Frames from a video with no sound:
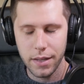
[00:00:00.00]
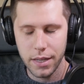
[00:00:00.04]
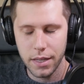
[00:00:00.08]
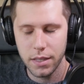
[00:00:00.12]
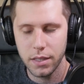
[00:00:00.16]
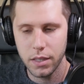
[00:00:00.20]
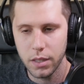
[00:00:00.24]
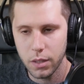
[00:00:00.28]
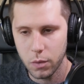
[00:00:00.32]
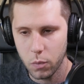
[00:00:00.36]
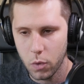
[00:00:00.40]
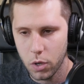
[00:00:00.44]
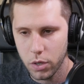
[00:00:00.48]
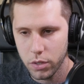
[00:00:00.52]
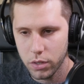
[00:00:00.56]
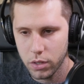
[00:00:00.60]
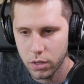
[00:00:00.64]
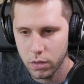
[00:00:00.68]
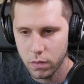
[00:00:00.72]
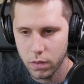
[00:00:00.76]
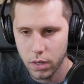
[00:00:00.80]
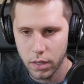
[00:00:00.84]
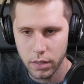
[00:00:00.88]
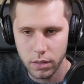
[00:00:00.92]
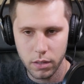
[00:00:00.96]
easy it was
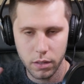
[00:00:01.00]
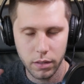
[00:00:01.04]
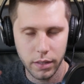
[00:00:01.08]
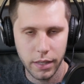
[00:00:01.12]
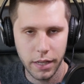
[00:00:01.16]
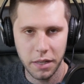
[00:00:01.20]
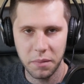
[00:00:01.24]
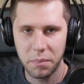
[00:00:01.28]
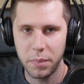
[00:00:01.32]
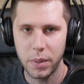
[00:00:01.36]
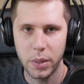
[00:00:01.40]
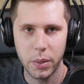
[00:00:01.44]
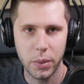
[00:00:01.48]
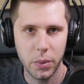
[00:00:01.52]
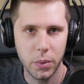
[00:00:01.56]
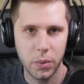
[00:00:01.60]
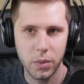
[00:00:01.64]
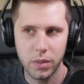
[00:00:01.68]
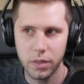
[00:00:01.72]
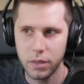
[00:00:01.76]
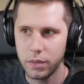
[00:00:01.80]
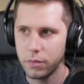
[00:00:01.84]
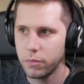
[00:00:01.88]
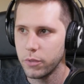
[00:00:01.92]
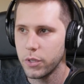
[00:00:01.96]
to run dot NET
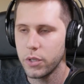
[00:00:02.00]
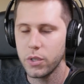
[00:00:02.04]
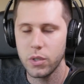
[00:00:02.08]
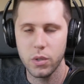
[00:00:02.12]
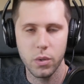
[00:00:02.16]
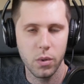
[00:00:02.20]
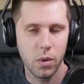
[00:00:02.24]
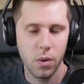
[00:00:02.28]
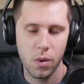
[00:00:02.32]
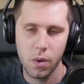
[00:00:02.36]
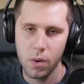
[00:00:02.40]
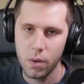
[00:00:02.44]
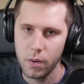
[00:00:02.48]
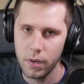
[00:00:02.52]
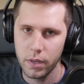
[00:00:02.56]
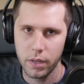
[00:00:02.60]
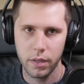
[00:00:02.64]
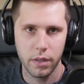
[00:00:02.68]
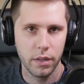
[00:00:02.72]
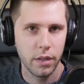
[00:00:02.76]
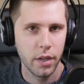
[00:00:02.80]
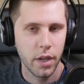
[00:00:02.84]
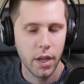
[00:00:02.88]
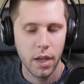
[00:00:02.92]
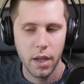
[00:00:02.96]
build and restore
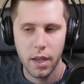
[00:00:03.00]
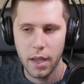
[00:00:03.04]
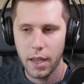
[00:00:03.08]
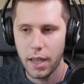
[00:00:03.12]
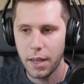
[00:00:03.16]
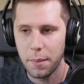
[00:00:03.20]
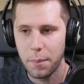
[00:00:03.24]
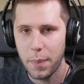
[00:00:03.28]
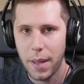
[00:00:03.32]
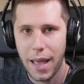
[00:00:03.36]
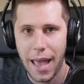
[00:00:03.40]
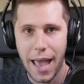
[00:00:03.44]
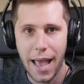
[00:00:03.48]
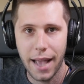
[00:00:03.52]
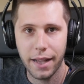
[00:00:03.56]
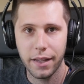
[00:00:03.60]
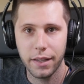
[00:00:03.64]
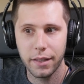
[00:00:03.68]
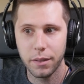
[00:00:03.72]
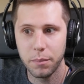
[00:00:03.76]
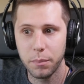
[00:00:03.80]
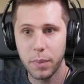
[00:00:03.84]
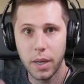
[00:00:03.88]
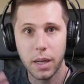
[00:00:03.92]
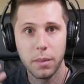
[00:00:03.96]
and, and
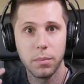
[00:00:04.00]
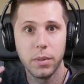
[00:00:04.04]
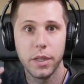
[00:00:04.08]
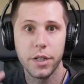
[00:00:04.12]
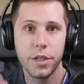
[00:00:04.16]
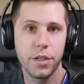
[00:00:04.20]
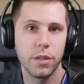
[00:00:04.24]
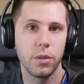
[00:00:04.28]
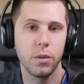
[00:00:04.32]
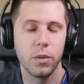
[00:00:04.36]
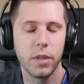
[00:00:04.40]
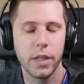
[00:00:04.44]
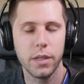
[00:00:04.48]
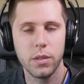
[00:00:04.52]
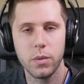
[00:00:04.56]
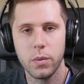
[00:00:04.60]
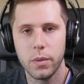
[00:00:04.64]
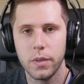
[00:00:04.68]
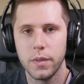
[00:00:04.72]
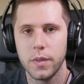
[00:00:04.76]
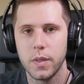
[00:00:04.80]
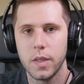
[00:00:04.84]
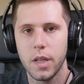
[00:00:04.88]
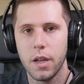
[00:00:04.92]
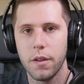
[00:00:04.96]
pack and publish and all that
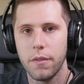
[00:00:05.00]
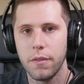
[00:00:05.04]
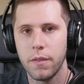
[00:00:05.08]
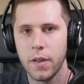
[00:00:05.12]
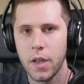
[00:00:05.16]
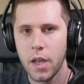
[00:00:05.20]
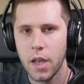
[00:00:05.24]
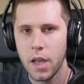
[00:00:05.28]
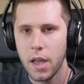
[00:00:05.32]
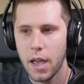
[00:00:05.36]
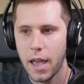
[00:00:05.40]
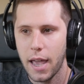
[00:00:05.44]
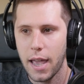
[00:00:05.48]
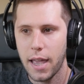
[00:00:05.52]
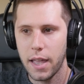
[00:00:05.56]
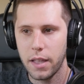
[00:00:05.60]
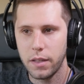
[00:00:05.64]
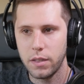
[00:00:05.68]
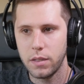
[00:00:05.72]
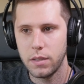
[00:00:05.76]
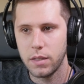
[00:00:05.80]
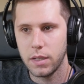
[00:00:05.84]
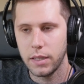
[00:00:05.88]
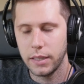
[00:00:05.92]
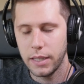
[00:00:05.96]
sort of stuff.
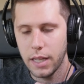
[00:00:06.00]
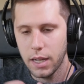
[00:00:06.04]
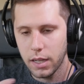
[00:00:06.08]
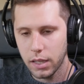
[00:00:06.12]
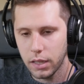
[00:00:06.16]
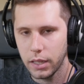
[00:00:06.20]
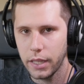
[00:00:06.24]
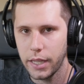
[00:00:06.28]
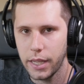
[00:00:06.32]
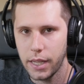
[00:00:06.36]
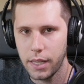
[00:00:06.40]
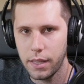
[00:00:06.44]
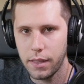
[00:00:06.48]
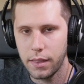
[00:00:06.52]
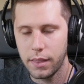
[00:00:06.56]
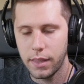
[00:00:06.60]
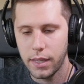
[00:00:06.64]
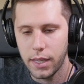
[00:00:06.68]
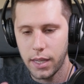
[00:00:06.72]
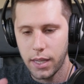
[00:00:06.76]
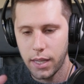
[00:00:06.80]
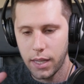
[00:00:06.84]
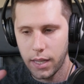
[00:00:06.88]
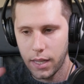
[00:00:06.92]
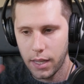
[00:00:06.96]
And luckily
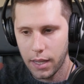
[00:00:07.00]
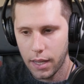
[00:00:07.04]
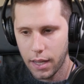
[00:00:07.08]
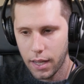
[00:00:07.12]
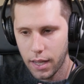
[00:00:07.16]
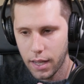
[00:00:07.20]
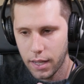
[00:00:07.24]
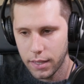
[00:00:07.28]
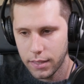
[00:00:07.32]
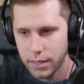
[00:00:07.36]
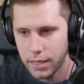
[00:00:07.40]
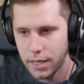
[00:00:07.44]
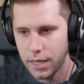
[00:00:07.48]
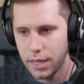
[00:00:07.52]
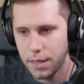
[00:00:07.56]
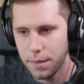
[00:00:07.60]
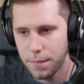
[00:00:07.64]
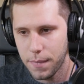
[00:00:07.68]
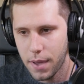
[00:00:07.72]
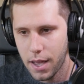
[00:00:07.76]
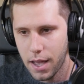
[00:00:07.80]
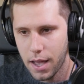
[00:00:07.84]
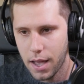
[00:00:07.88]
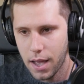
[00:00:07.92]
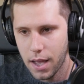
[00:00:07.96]
the uh,
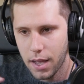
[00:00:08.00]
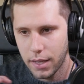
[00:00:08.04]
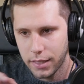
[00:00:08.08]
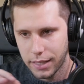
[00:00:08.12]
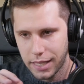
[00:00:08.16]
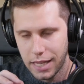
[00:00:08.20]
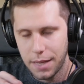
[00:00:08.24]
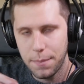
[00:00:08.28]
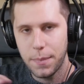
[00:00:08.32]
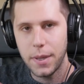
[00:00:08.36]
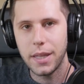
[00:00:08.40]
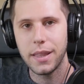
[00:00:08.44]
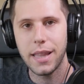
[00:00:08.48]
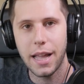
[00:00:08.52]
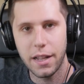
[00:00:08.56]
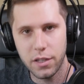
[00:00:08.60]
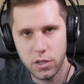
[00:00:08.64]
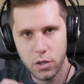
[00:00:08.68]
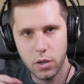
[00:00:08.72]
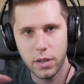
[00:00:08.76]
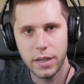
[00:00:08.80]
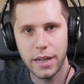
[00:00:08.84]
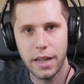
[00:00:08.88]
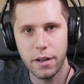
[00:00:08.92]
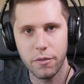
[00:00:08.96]
team are keeping that
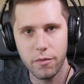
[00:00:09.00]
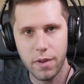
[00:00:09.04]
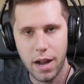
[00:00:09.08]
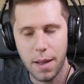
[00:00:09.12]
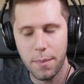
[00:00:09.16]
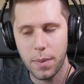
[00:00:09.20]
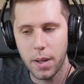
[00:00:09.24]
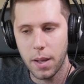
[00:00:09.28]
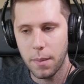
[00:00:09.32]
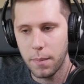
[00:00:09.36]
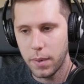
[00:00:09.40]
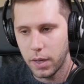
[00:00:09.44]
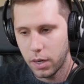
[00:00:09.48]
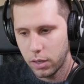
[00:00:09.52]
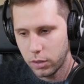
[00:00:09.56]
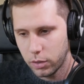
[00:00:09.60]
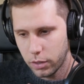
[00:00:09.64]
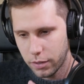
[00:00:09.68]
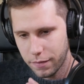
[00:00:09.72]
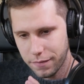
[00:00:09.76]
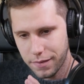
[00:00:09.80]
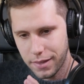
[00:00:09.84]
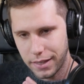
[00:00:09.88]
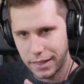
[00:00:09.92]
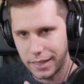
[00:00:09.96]
dot NET wrapper, but a
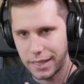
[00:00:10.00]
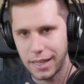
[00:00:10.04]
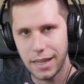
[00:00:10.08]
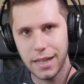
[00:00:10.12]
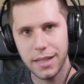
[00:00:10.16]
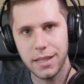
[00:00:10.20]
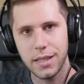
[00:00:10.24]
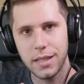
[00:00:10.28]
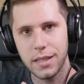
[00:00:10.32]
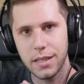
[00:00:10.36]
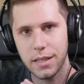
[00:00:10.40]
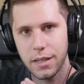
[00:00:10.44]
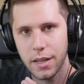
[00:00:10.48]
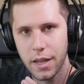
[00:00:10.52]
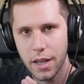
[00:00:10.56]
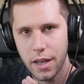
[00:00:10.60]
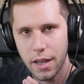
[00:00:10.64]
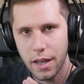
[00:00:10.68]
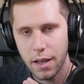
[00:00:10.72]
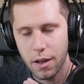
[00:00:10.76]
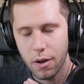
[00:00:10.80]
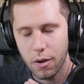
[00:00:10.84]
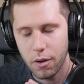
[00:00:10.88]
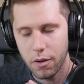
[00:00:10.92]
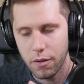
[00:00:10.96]
lot of the guts
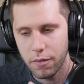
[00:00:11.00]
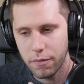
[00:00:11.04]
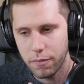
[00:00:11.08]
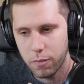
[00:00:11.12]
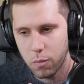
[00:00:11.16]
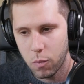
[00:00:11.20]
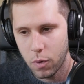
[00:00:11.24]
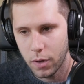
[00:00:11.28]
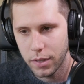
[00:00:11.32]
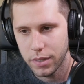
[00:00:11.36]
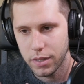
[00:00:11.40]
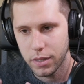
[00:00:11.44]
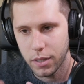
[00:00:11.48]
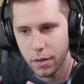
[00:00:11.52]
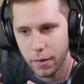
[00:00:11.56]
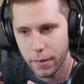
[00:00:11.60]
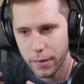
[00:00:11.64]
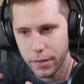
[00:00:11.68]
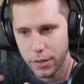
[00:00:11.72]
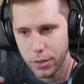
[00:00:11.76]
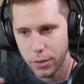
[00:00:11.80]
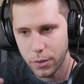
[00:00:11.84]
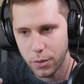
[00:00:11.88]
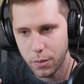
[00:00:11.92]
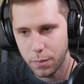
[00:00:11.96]
of what's
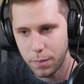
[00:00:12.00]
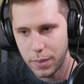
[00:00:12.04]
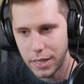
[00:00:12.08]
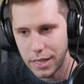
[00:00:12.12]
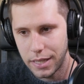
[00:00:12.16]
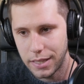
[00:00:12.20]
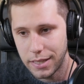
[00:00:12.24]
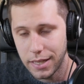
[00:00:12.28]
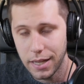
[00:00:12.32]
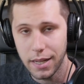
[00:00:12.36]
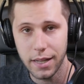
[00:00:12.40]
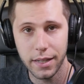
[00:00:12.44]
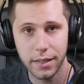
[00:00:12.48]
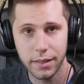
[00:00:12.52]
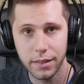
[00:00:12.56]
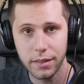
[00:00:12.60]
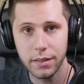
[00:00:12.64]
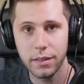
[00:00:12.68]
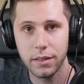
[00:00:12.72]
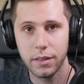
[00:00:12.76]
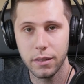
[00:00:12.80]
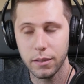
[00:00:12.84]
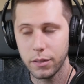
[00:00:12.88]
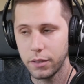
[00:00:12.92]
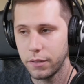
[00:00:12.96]
going to be
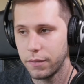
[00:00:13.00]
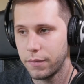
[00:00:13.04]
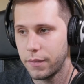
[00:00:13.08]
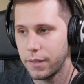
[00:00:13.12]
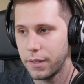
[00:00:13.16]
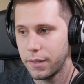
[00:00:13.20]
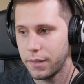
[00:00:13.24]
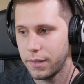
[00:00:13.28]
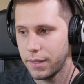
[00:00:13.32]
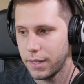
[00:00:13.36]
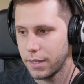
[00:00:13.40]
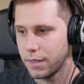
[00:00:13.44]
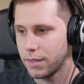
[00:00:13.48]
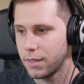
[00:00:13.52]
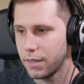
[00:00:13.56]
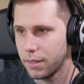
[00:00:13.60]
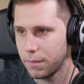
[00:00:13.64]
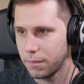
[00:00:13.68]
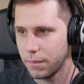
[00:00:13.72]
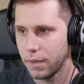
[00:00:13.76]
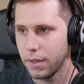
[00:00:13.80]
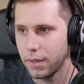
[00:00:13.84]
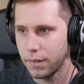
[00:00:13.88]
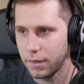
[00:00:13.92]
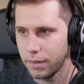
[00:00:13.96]
done, a lot of the things that
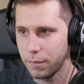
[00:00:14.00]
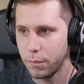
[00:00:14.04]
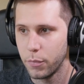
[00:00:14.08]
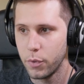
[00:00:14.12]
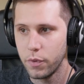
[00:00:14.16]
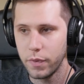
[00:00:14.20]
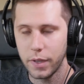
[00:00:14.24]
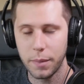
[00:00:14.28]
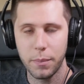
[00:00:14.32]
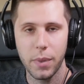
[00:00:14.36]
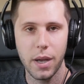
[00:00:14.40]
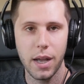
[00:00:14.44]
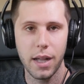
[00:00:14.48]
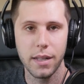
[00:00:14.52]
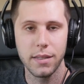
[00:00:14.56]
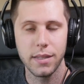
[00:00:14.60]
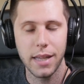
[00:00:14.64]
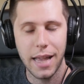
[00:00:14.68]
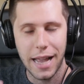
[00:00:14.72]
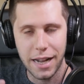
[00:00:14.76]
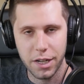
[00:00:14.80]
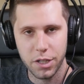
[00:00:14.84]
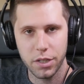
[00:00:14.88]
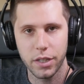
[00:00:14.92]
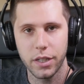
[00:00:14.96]
the moving parts
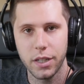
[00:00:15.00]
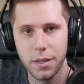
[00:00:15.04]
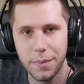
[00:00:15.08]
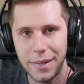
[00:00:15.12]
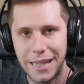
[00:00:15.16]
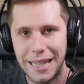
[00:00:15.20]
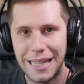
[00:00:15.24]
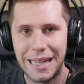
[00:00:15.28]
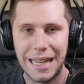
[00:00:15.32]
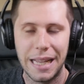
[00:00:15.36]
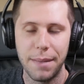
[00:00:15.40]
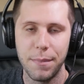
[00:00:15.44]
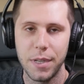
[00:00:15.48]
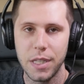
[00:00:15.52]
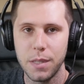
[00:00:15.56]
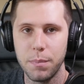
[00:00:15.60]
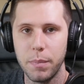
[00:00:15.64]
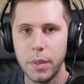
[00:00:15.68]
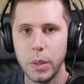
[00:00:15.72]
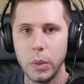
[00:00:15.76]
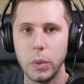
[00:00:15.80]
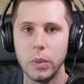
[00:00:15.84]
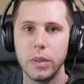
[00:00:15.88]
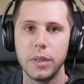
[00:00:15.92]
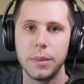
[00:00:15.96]
are actually going to be in
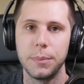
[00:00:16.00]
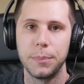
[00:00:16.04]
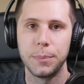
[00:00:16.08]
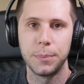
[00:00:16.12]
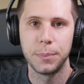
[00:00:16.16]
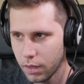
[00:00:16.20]
MSBuild.